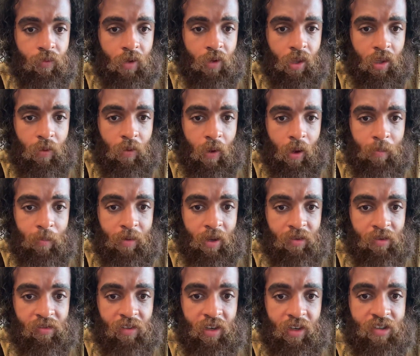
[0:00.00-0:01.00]
Thank you, I'm
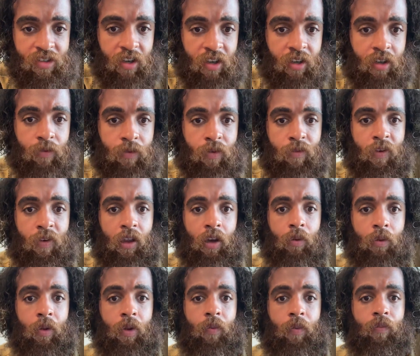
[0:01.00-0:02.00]
Destiny Jana, for
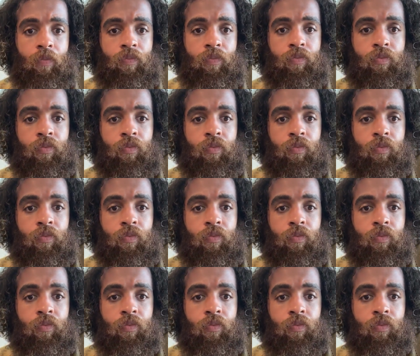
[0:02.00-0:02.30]
following.